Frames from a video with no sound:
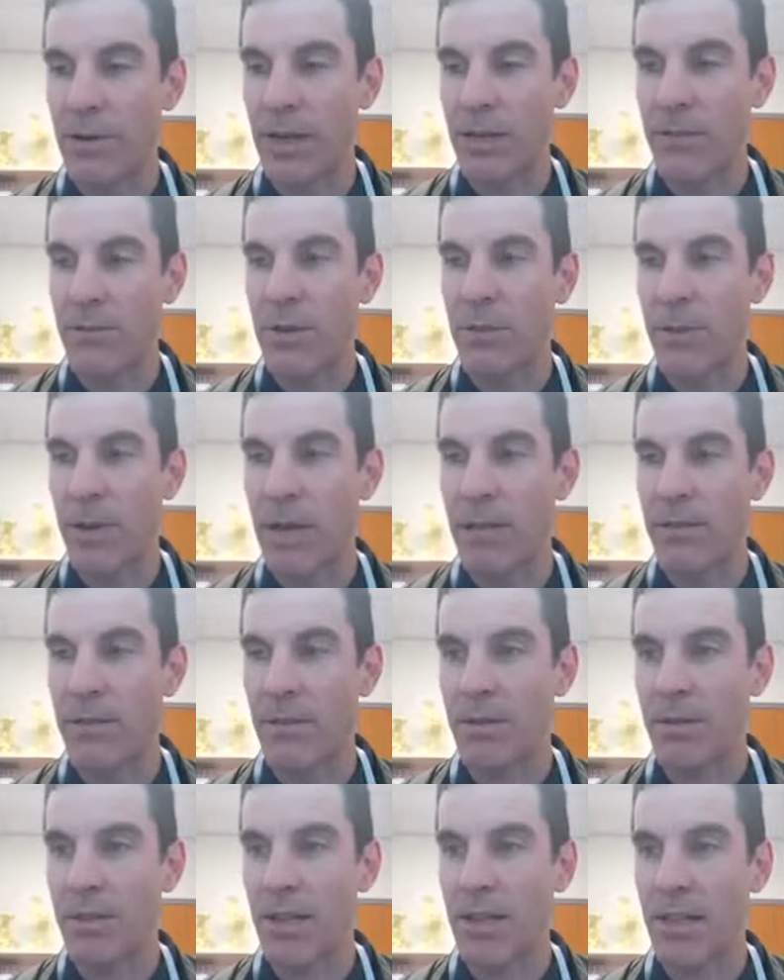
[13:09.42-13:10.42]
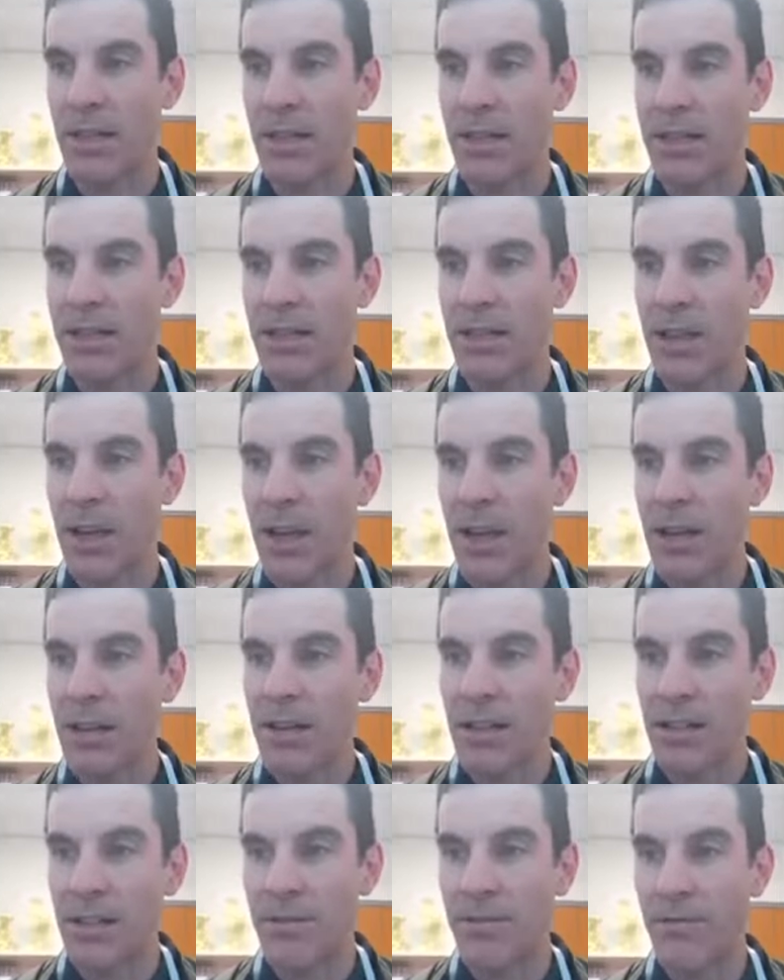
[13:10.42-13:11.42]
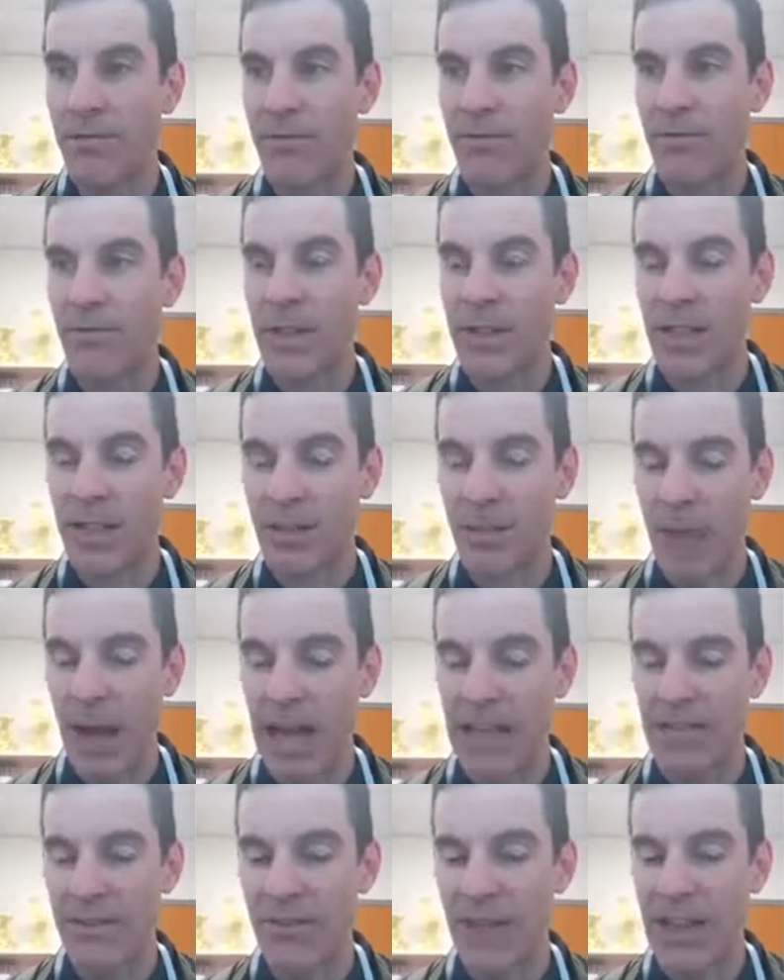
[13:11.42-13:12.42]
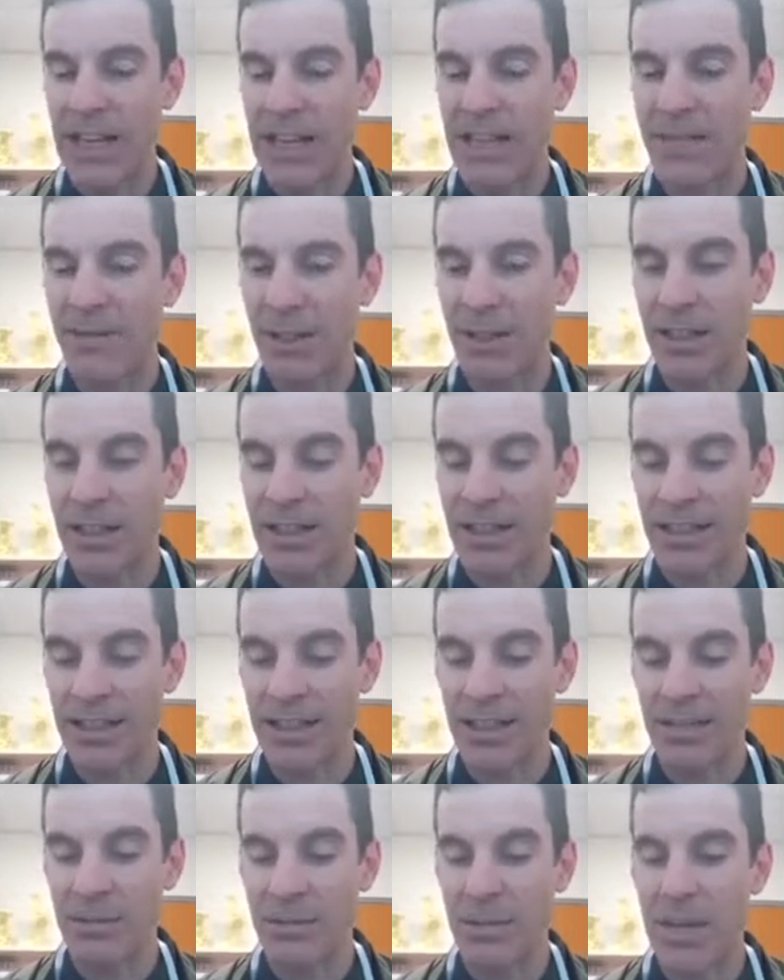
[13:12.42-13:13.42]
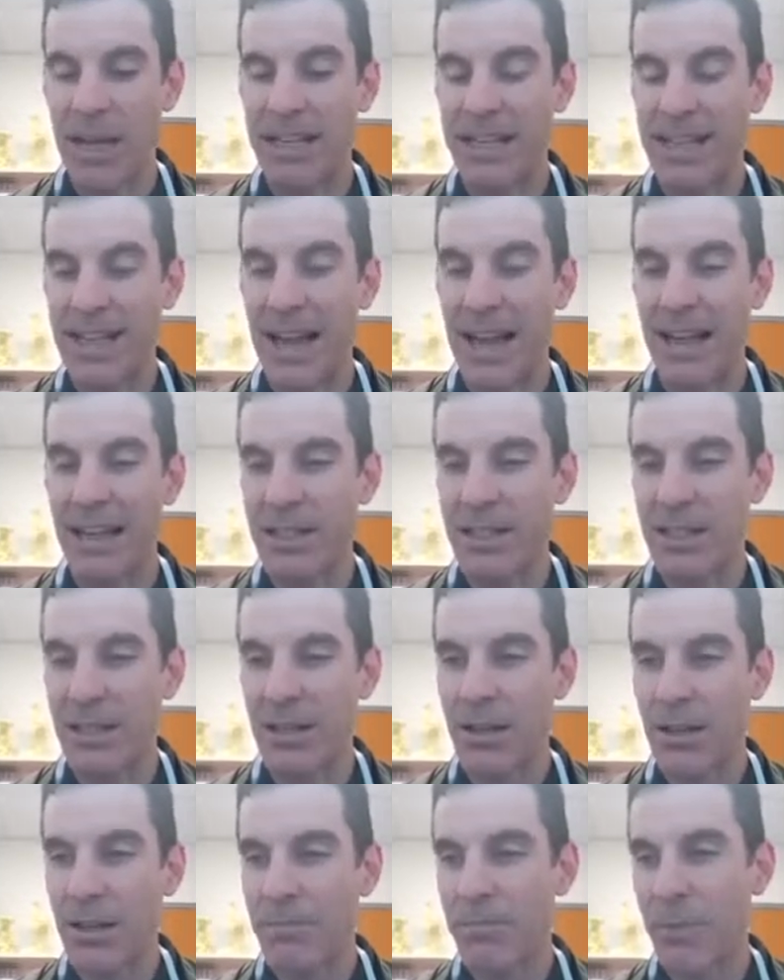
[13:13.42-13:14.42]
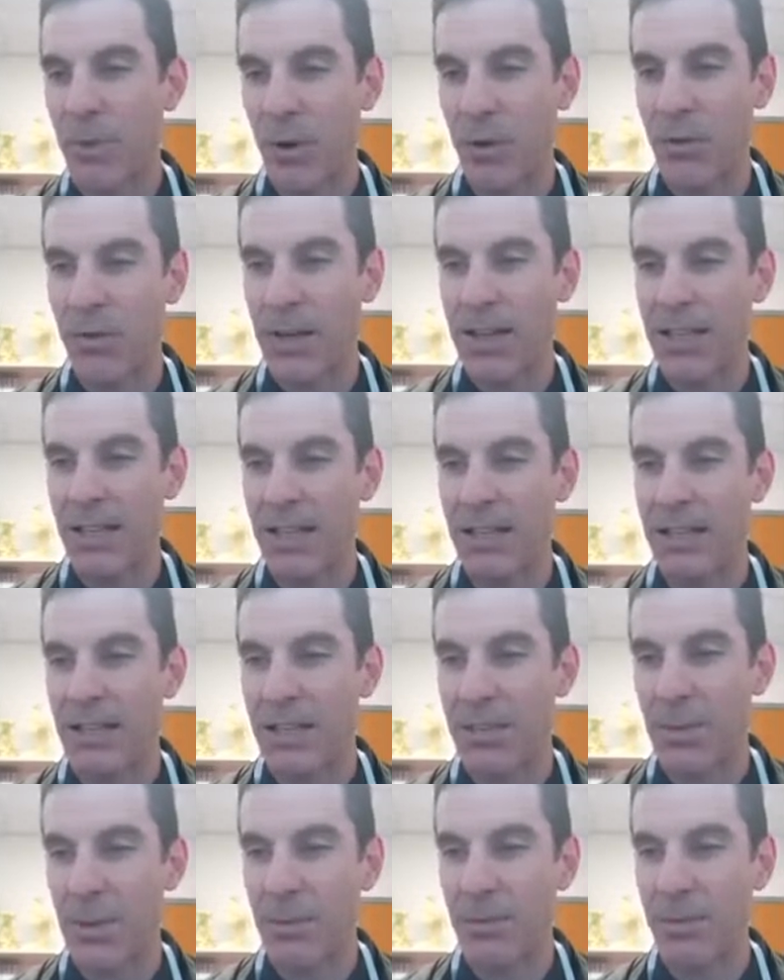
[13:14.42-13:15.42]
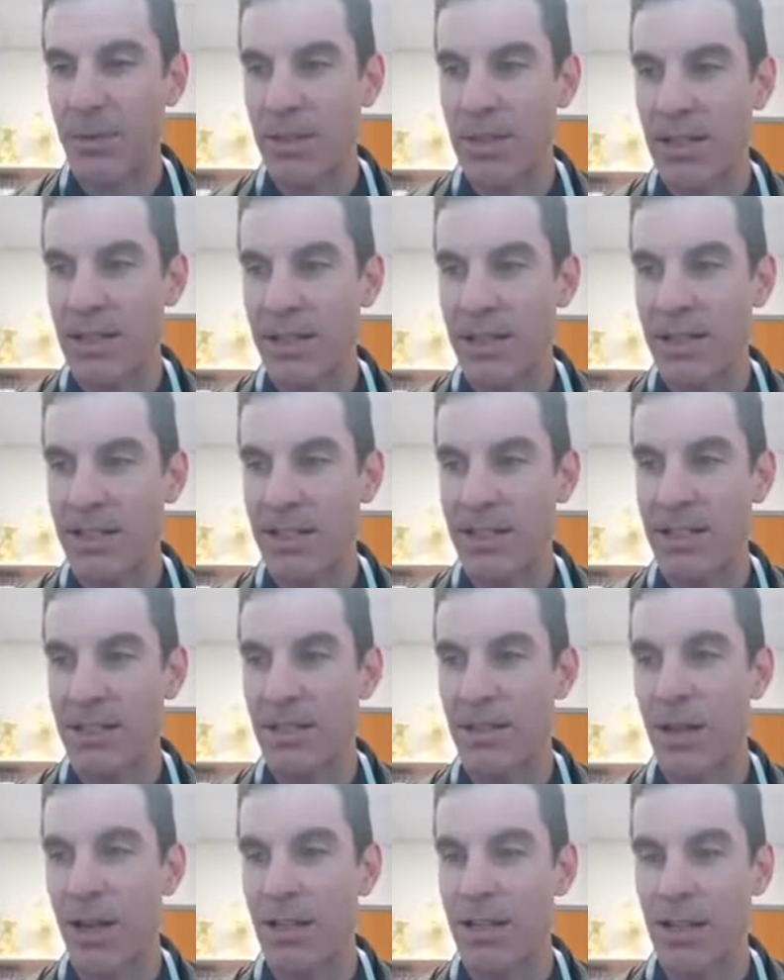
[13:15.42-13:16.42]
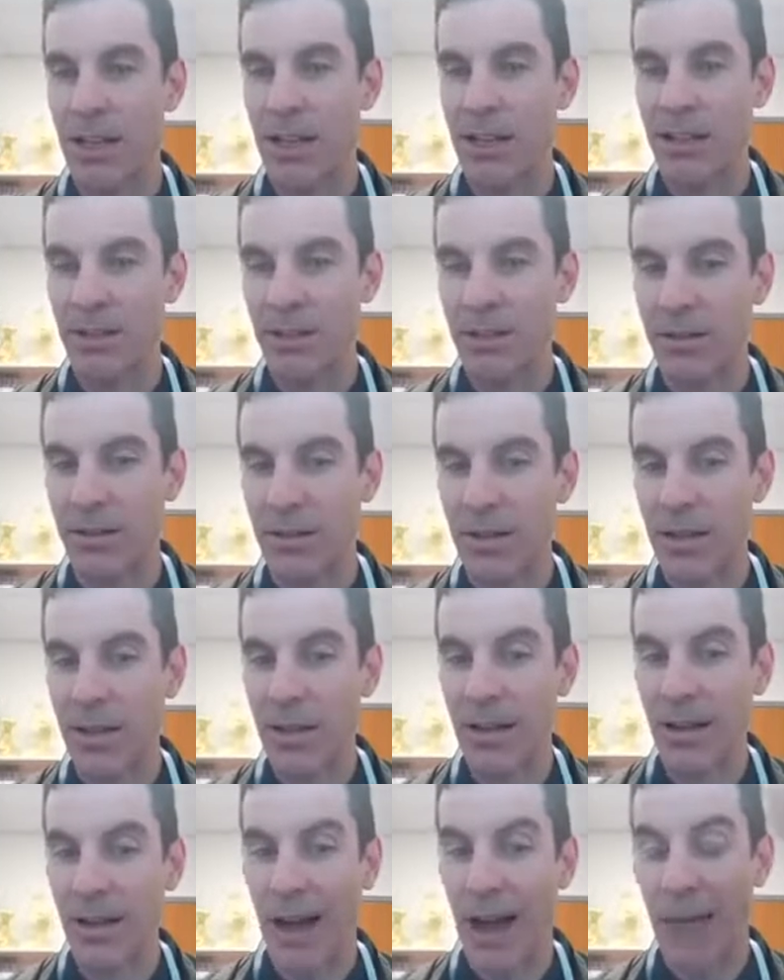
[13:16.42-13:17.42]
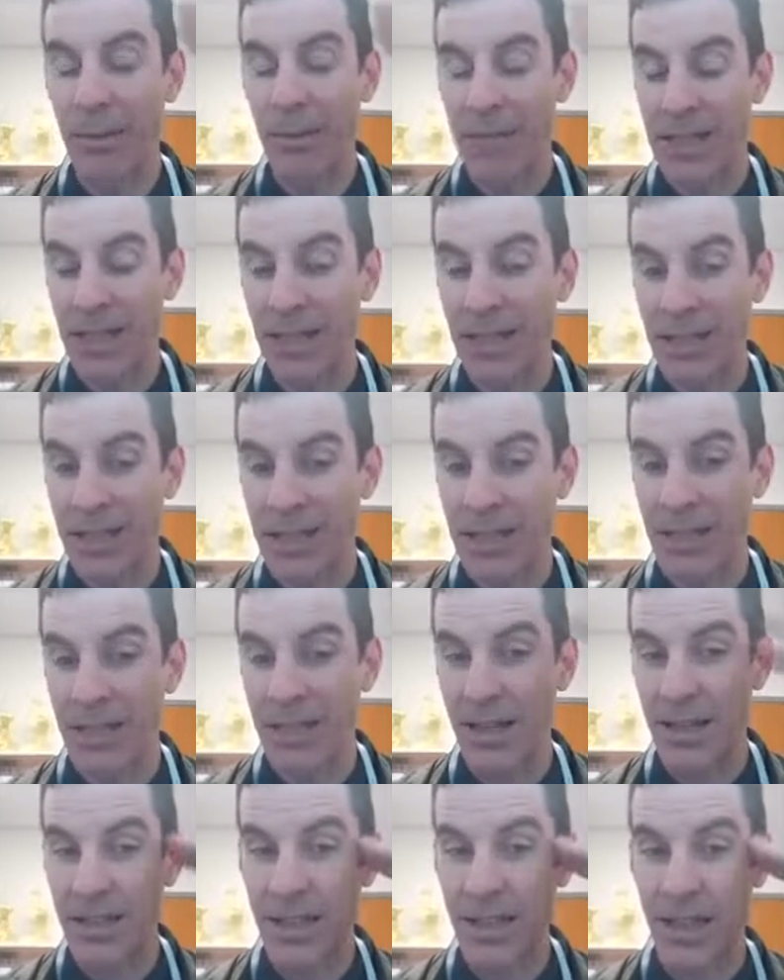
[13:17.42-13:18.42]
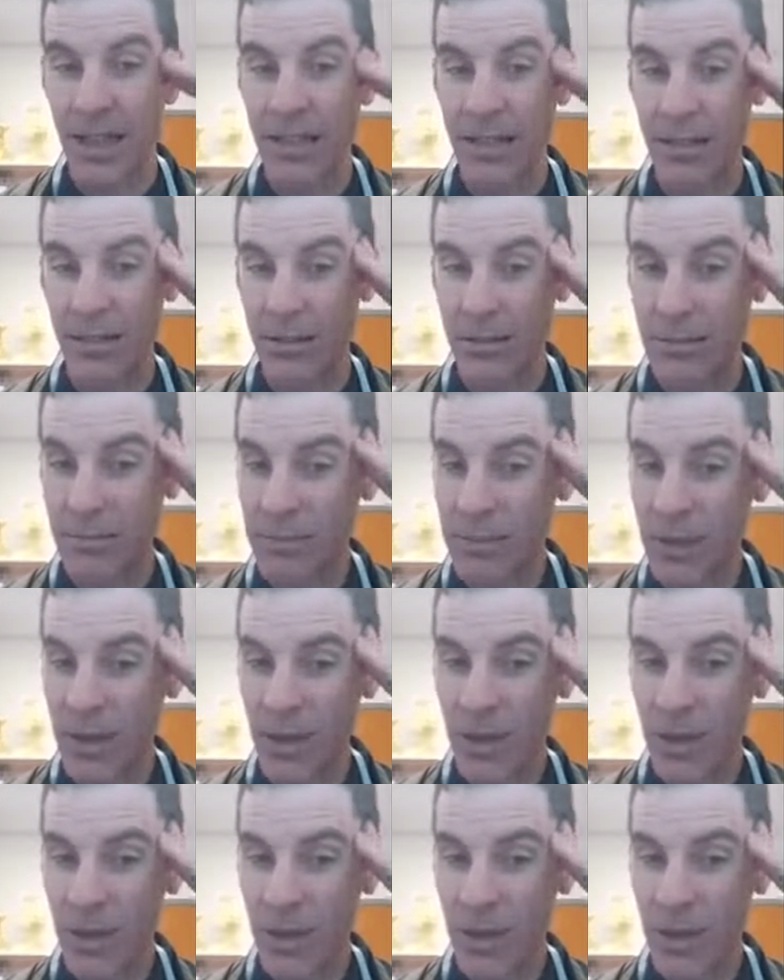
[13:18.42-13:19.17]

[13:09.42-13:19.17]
guys read papers. Does this pass face validity? Does this make sense? Or if I said this to people, they say this is nonsensical. I would say this is nonsensical.